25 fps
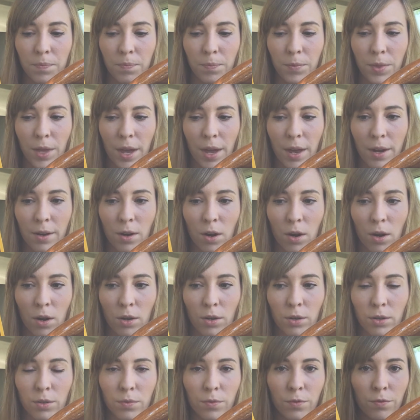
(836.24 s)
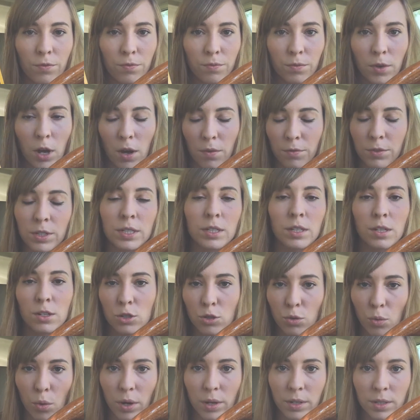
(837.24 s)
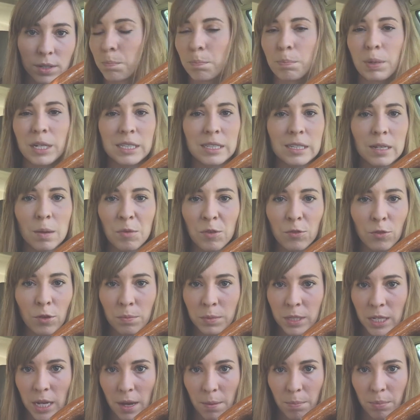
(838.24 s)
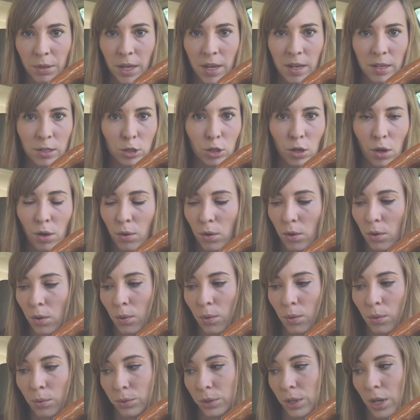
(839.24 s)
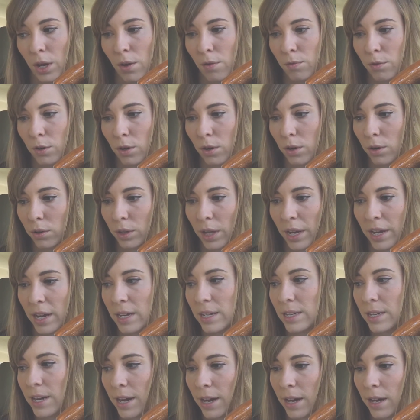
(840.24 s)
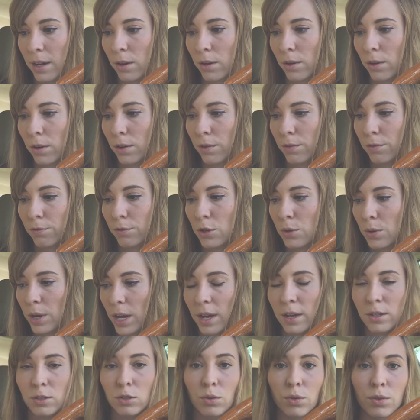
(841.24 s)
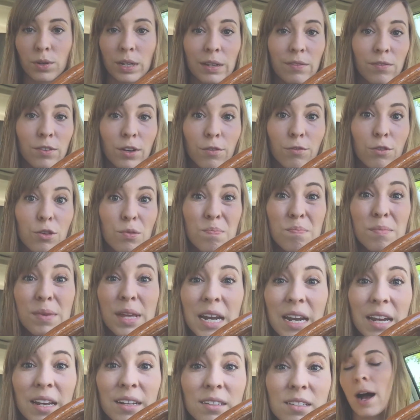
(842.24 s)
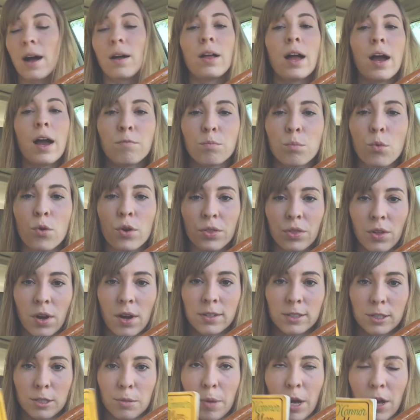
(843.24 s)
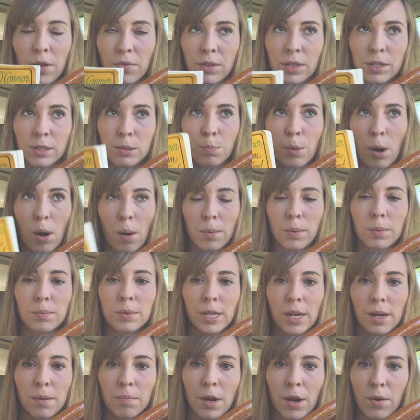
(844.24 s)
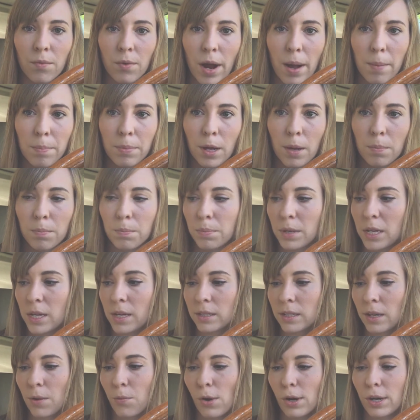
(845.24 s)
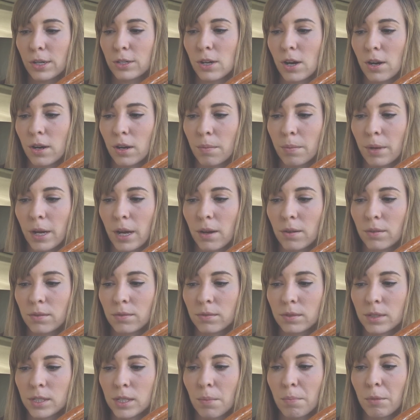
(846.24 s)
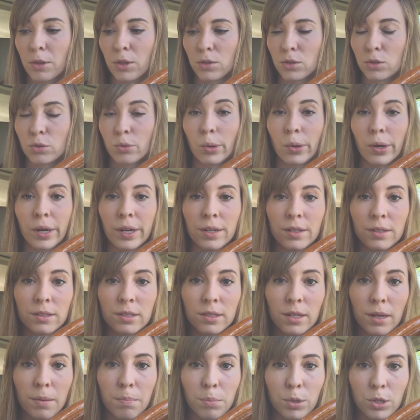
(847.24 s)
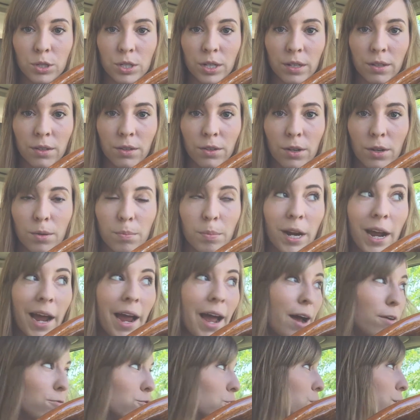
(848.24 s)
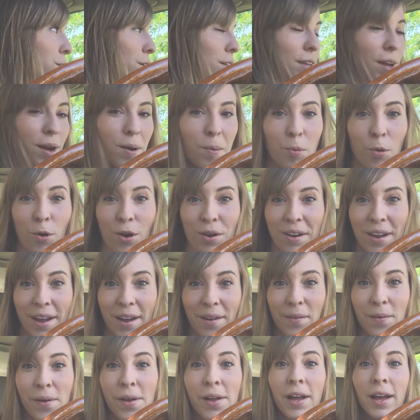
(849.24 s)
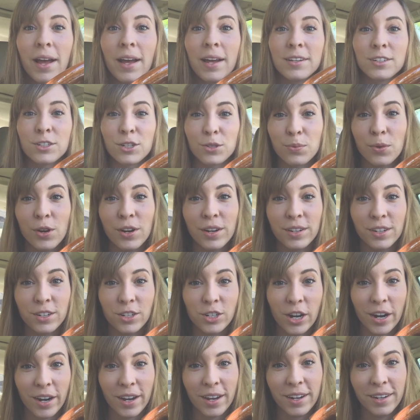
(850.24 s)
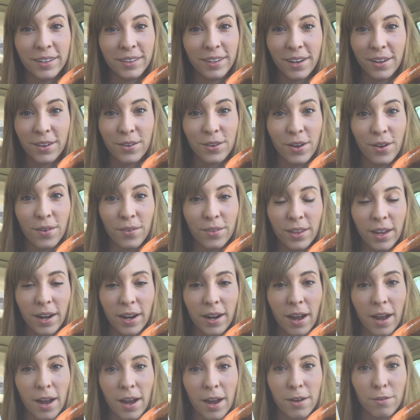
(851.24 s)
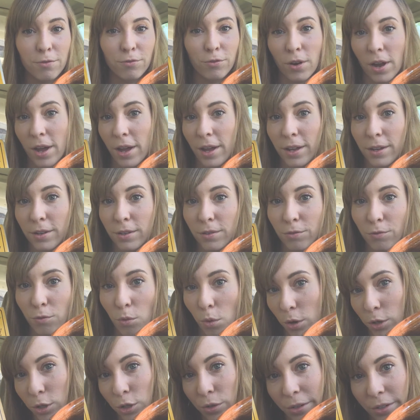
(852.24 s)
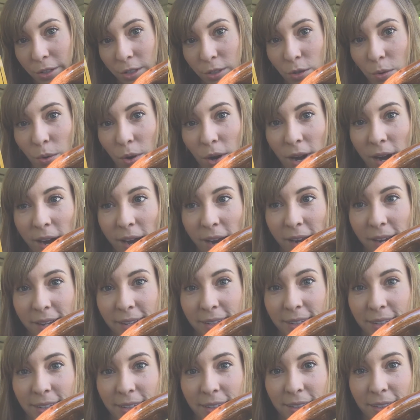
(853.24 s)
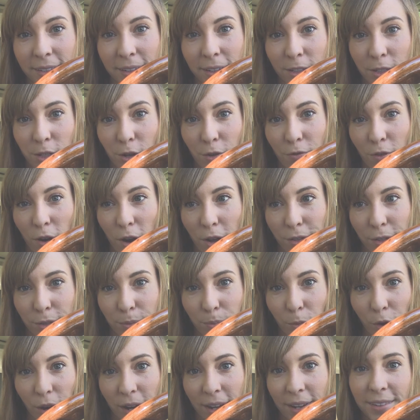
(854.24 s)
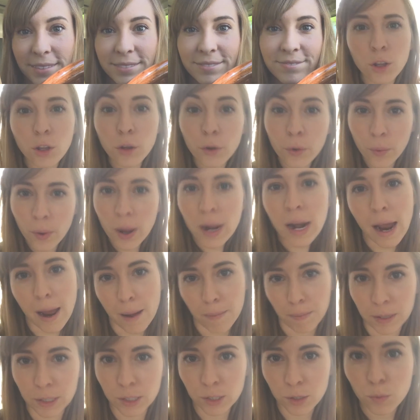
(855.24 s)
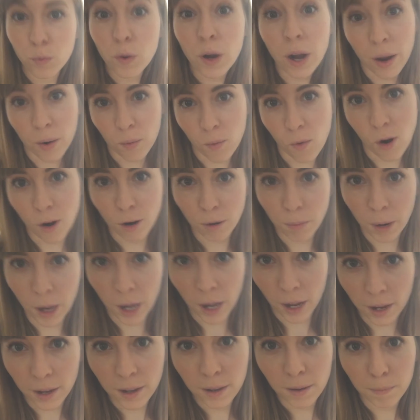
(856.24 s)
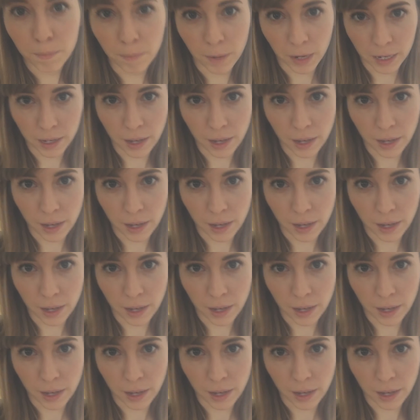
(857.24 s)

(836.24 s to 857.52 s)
that are obviously short, but some of them take place only over like a day or a few days or even a few minutes. I'll more thoughts about this probably in my wrap-up because I want to talk about some of the stories in particular, but I have to go to the airport now. Just wanted to check in and let you know that I've read 4 short stories so far this morning. Look what happens when I walk by my